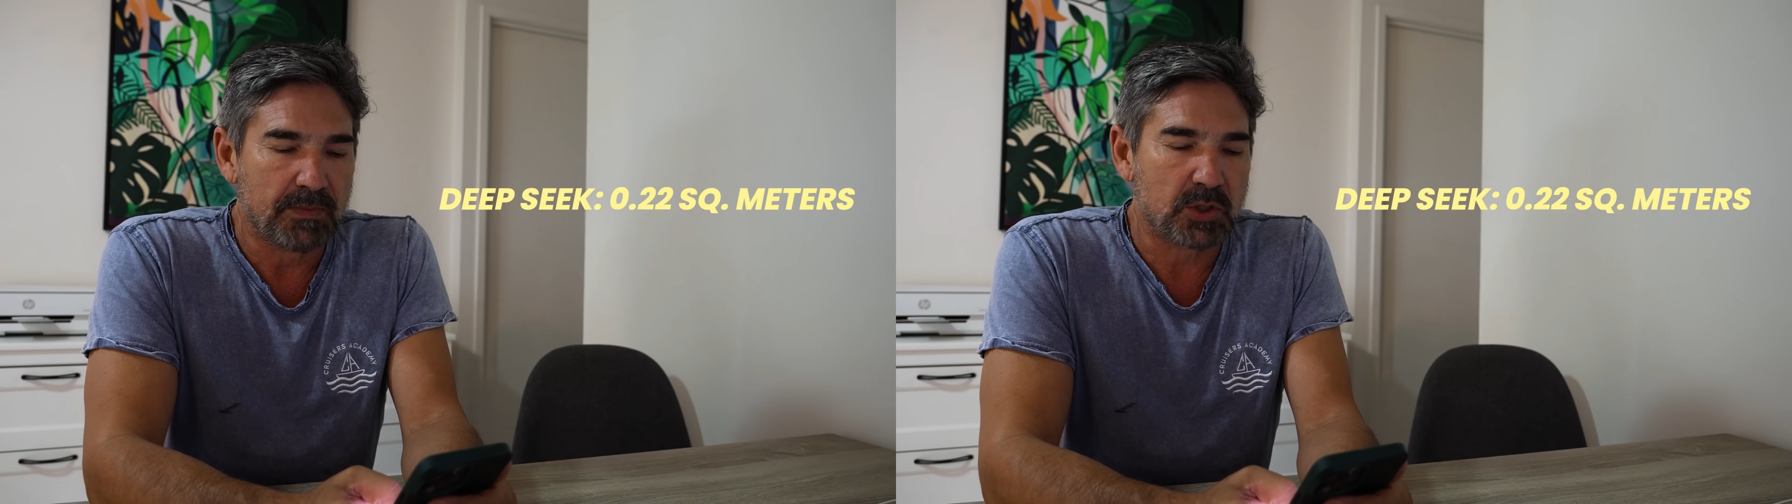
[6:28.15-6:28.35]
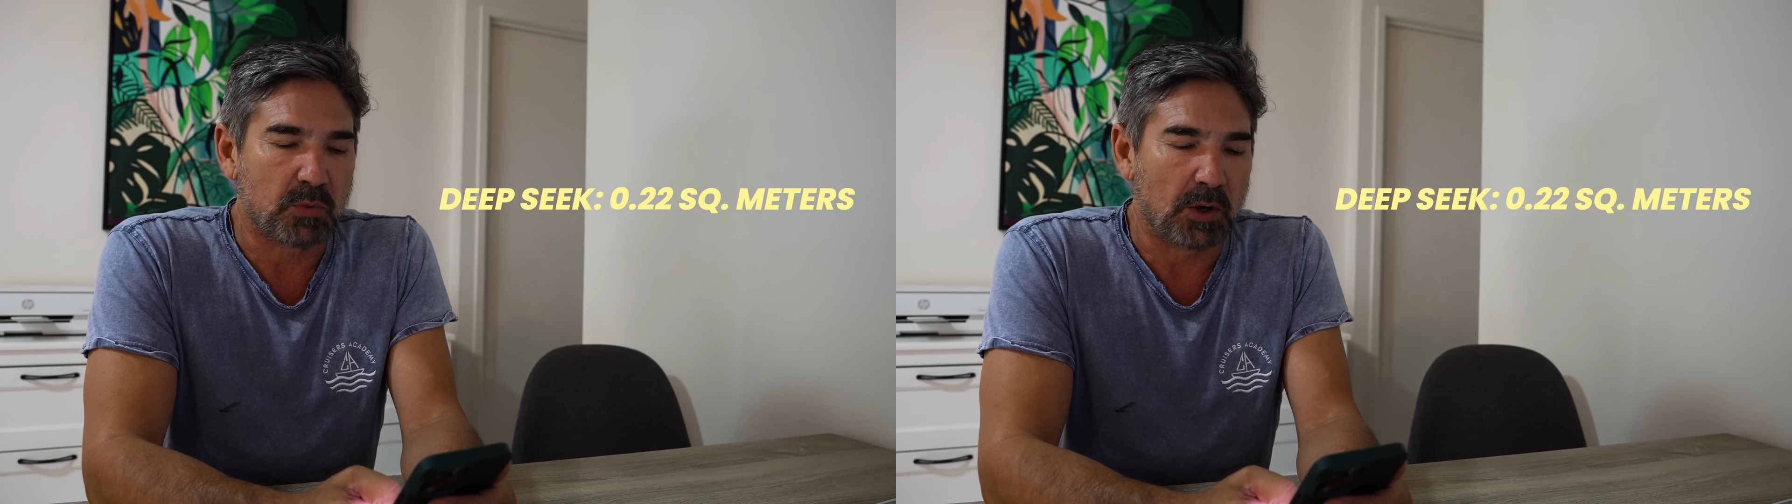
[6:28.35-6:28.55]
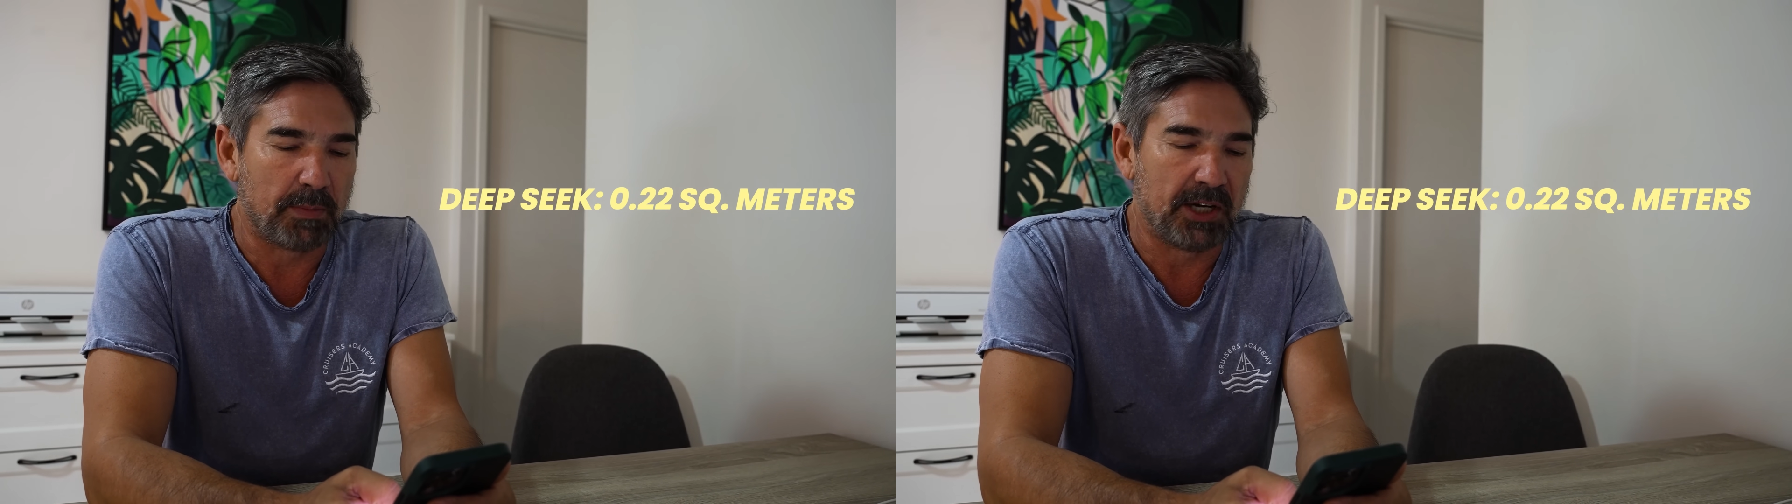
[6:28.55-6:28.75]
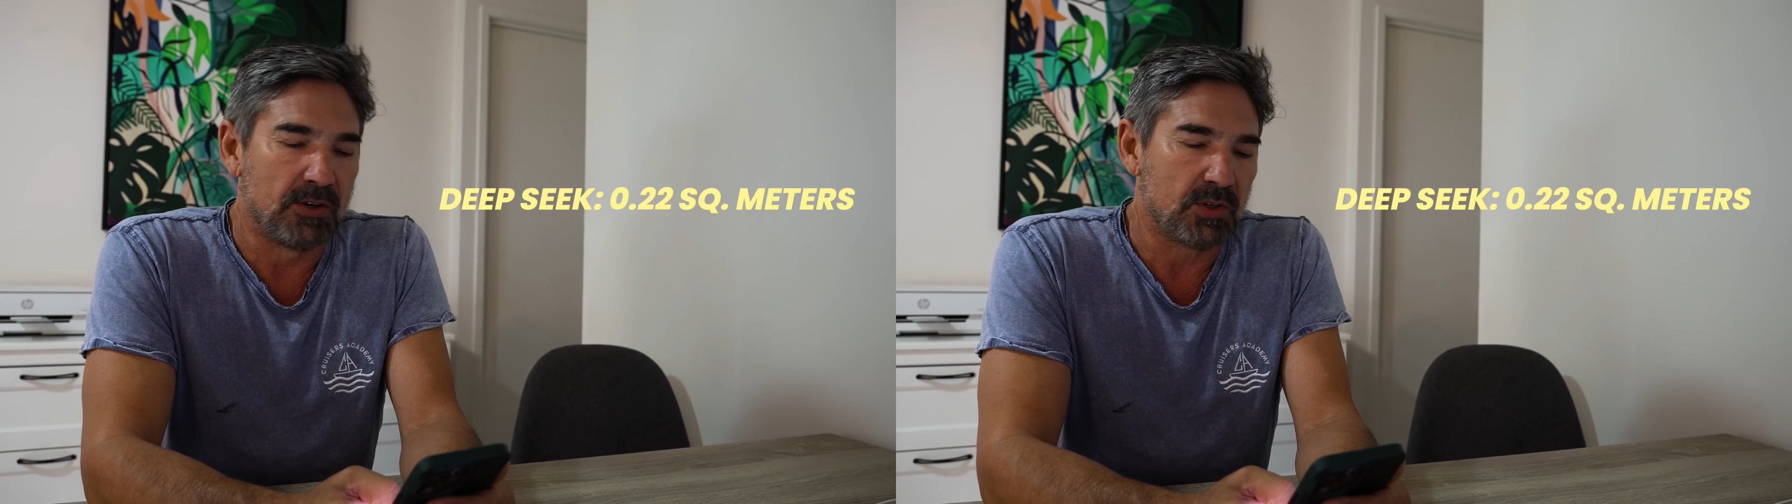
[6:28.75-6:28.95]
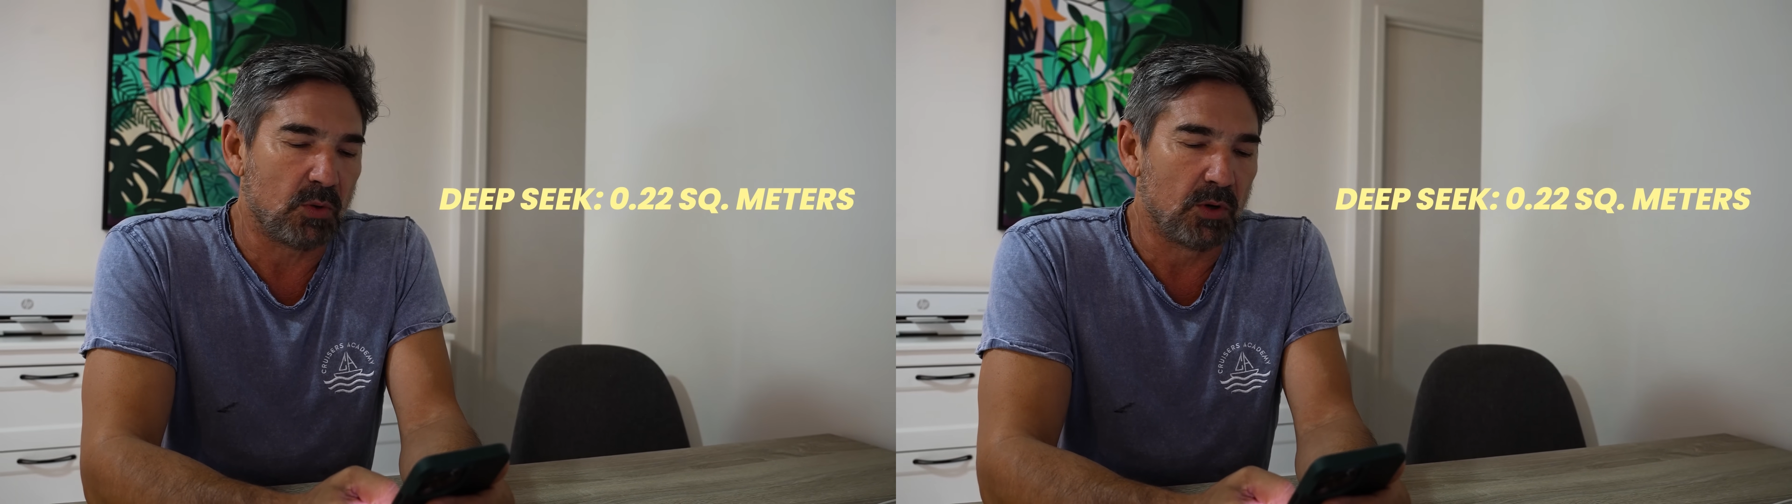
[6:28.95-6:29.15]
square
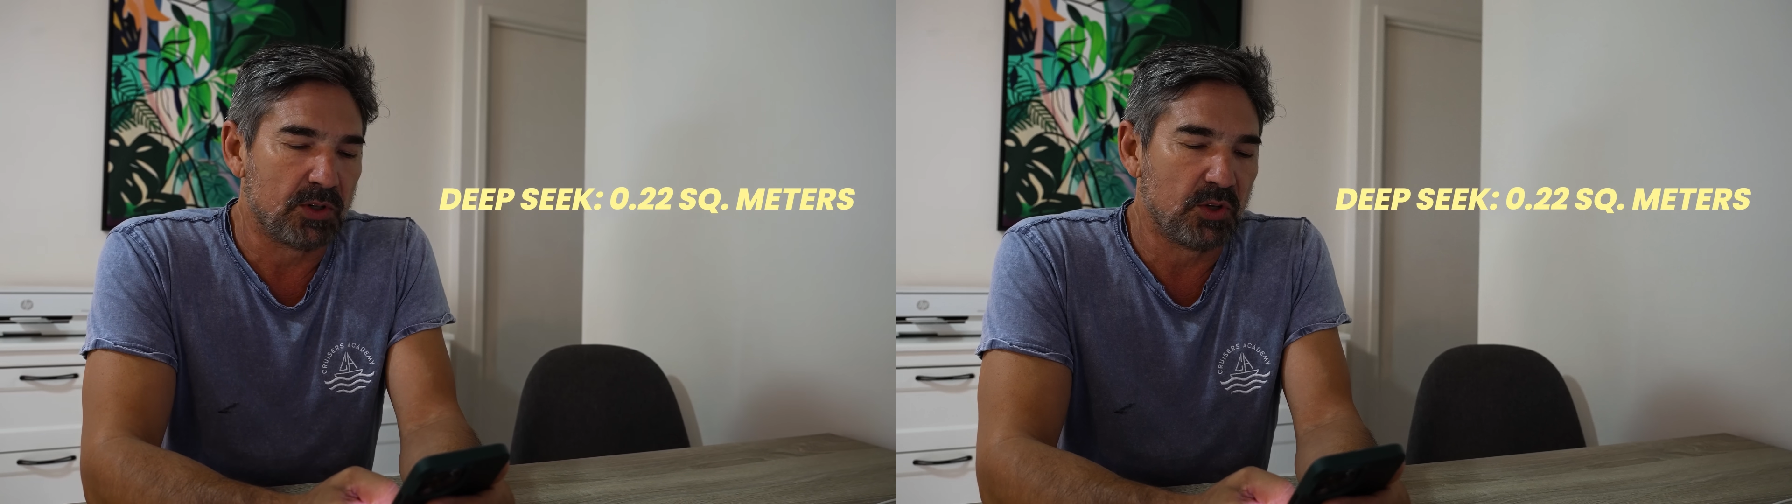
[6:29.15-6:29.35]
meters or